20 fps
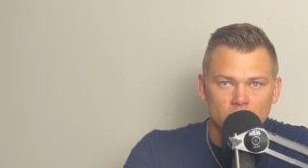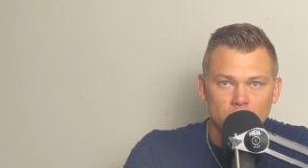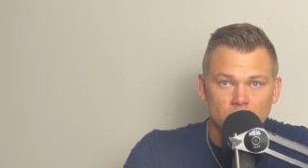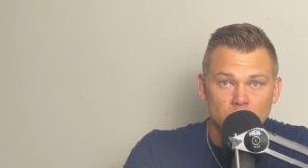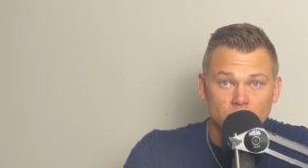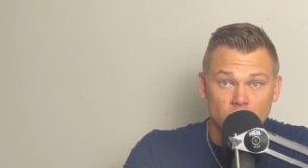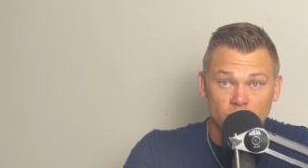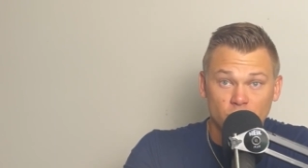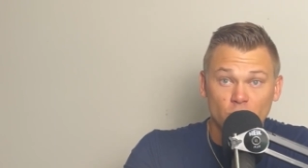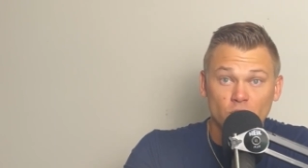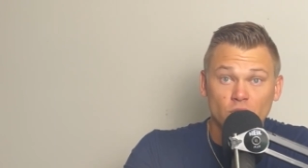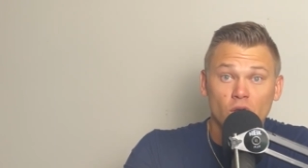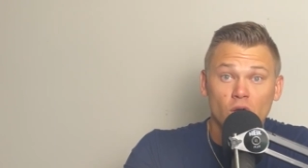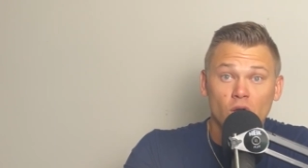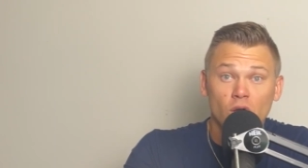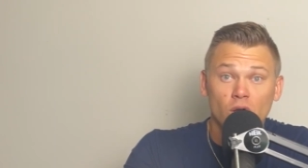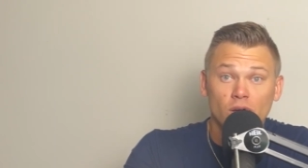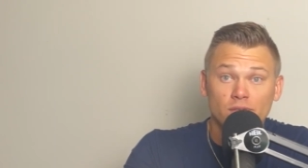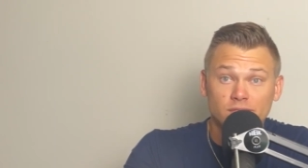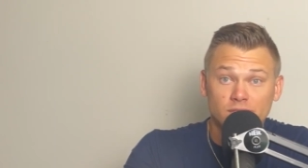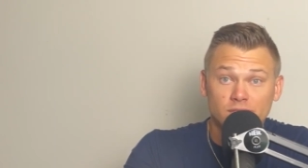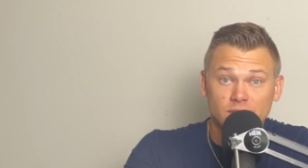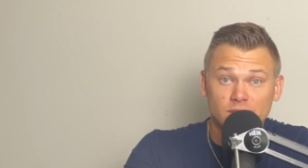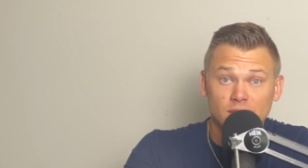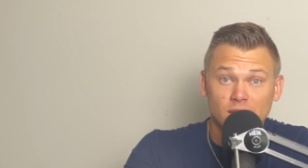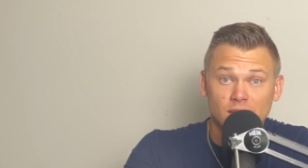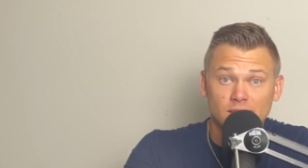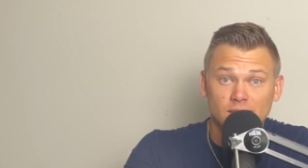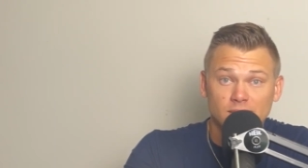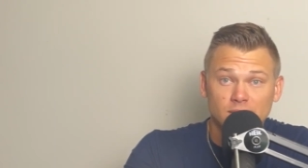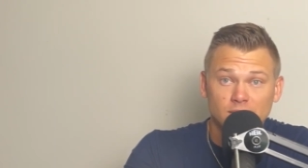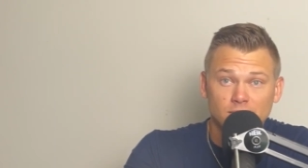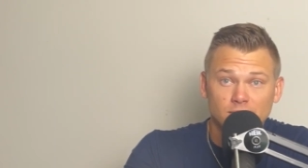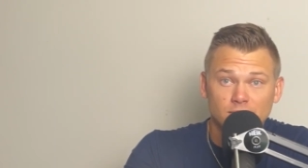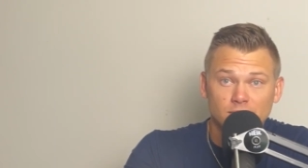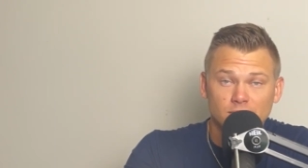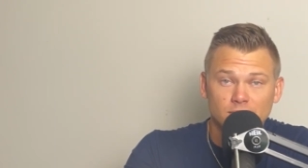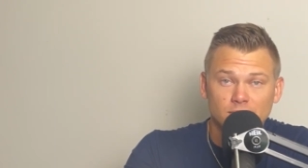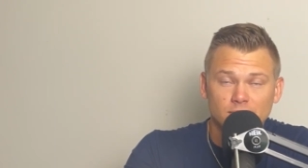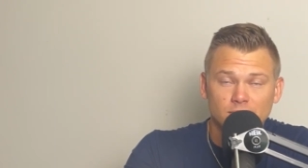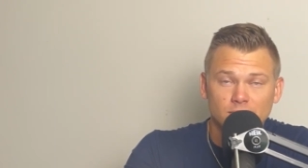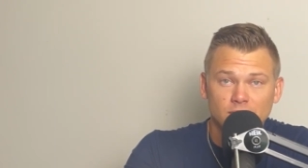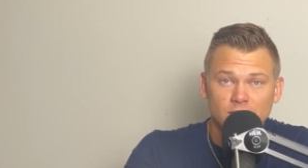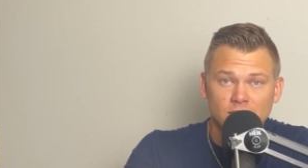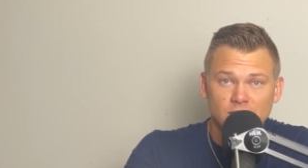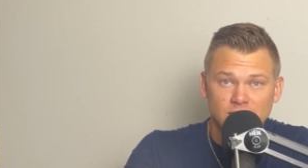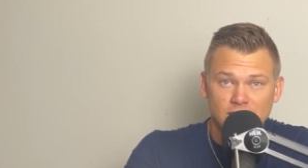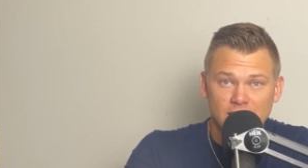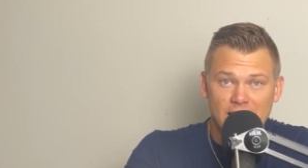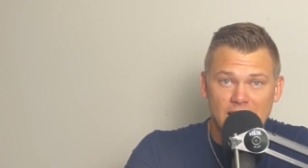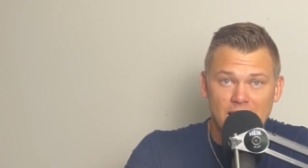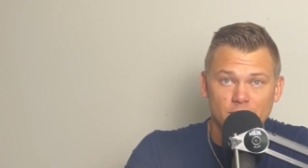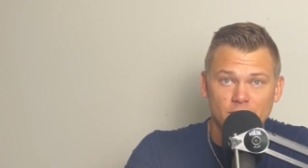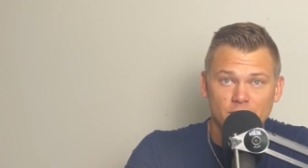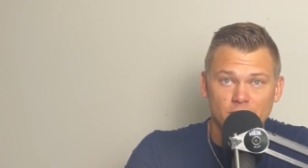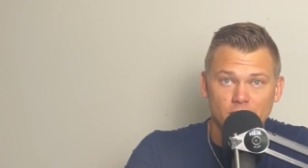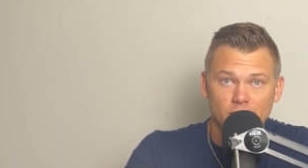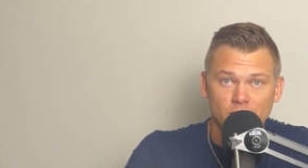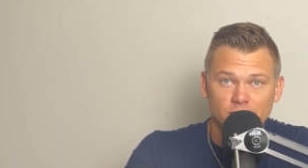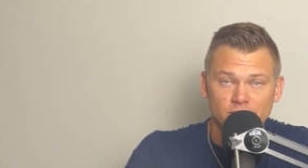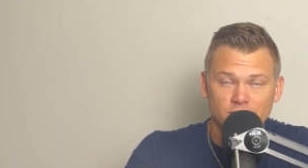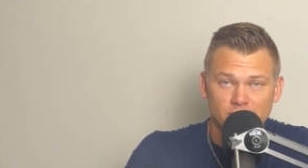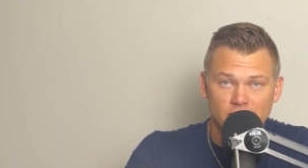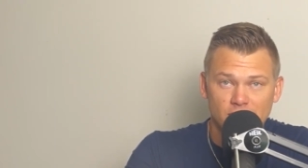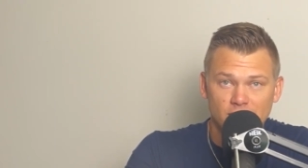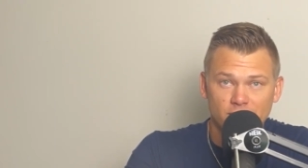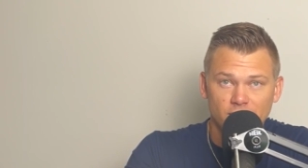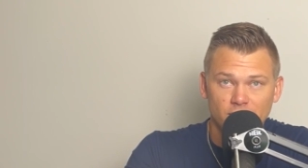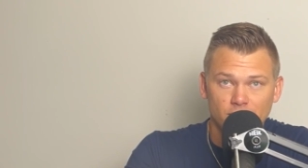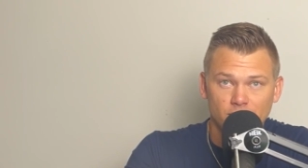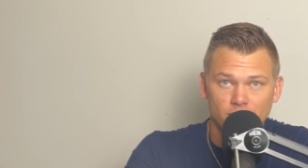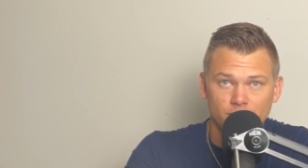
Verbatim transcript: The third law of success is the habit of saving.